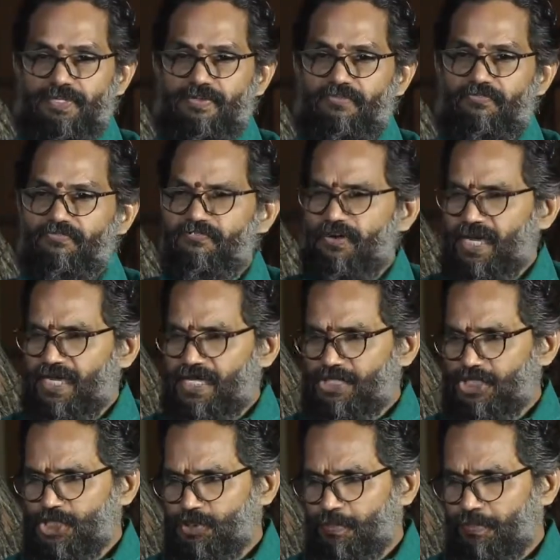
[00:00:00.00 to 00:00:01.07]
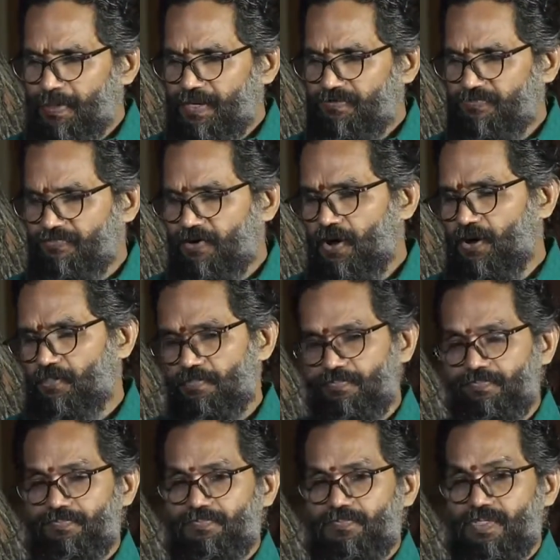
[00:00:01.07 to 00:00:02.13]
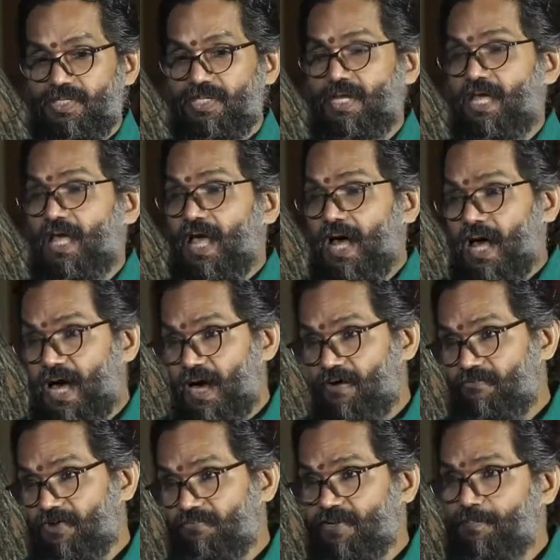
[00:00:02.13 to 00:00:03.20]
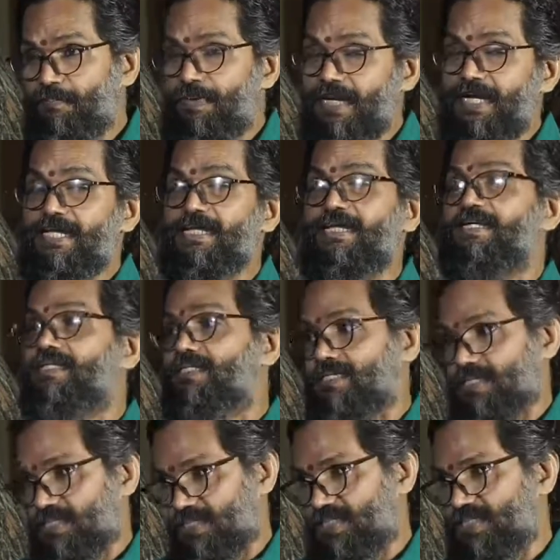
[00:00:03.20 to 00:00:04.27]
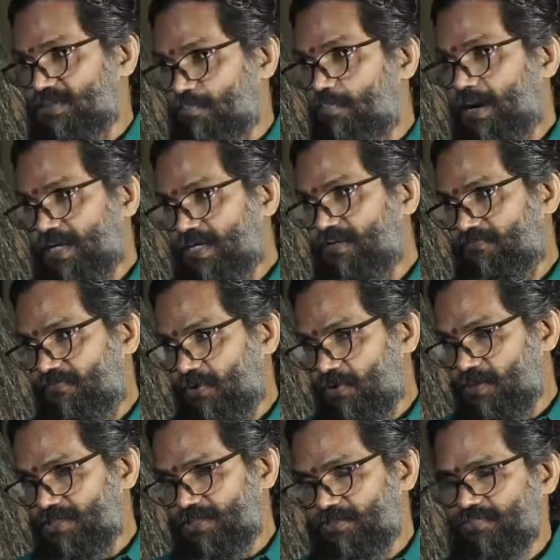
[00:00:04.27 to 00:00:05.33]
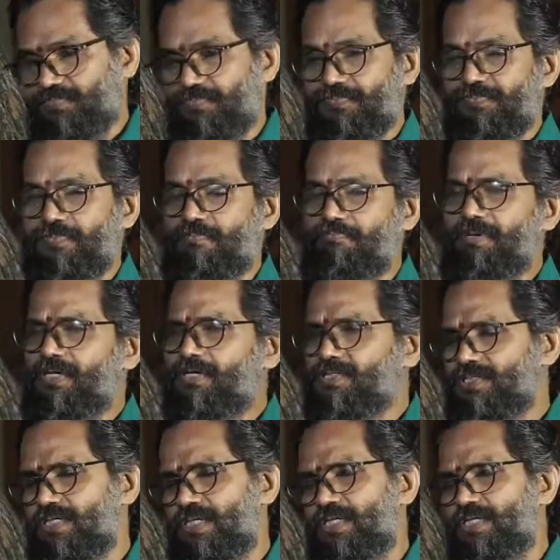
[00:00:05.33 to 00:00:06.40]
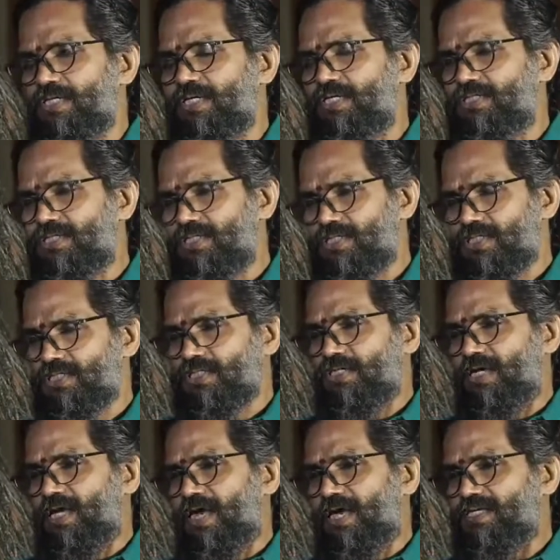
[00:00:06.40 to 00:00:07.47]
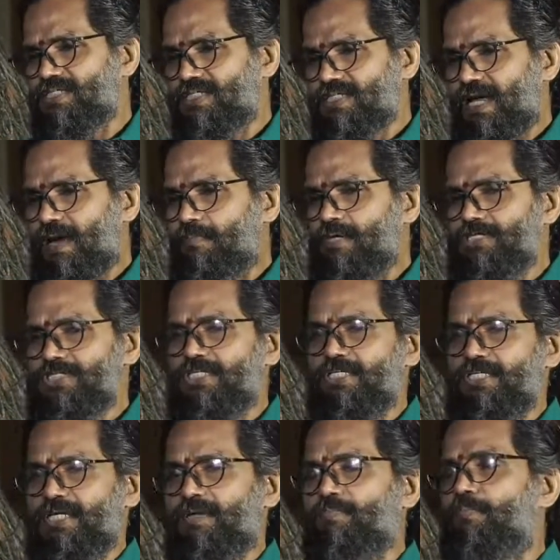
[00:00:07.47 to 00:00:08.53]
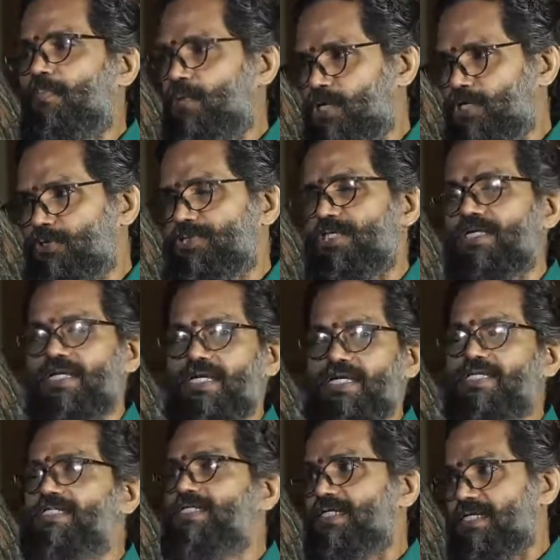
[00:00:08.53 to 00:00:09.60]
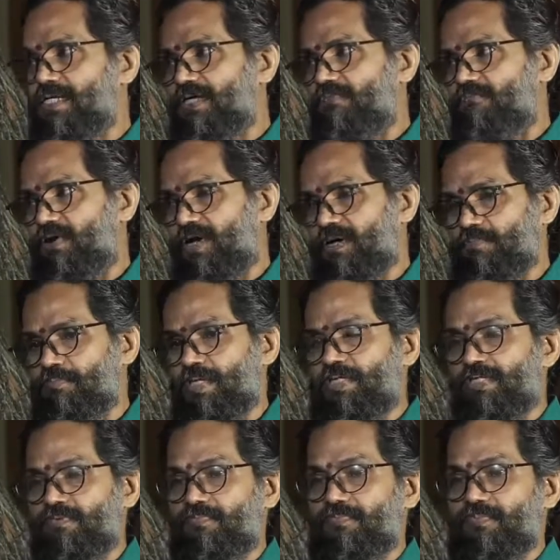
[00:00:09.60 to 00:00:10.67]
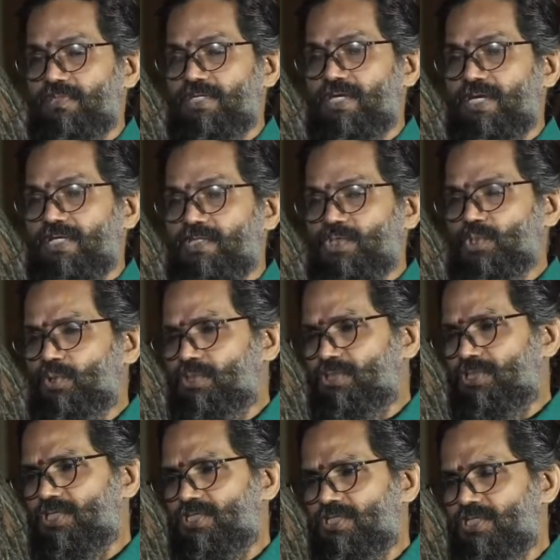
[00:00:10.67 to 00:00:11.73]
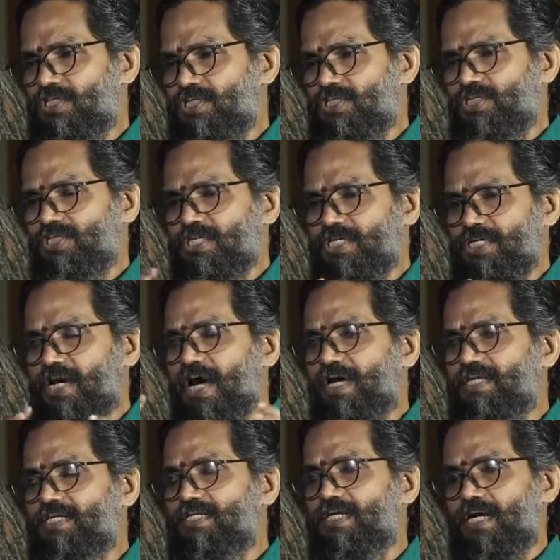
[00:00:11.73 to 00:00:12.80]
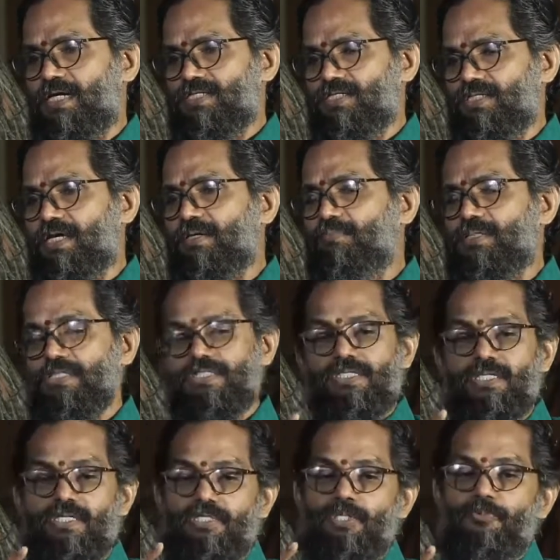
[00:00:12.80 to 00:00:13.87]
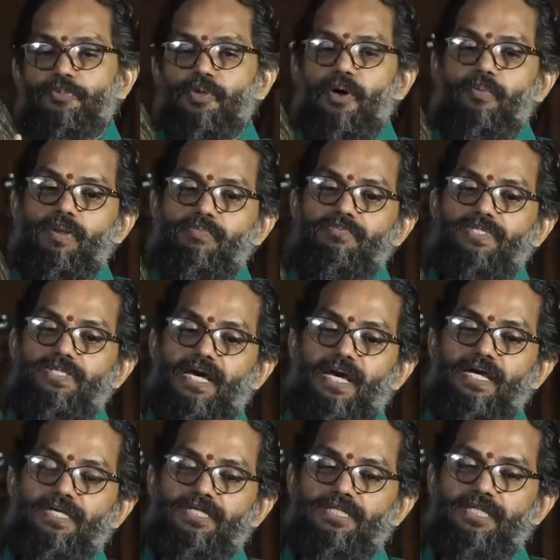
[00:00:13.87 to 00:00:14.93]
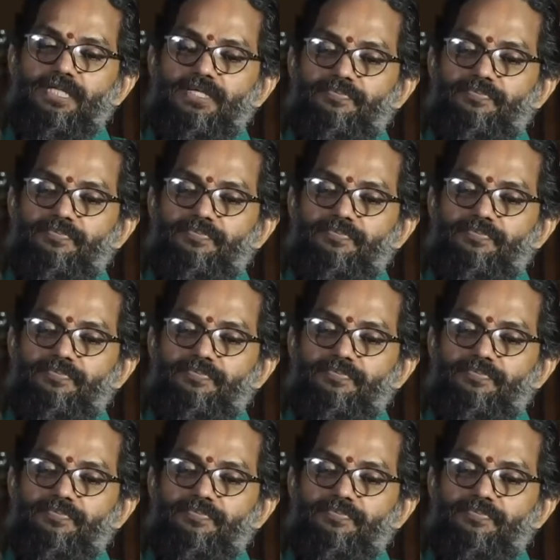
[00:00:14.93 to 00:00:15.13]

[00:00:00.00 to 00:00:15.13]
fails to perform however brilliant it is by default, because it is established in a polluted internal environment. So, these three ideas, that means the problem with the Agni,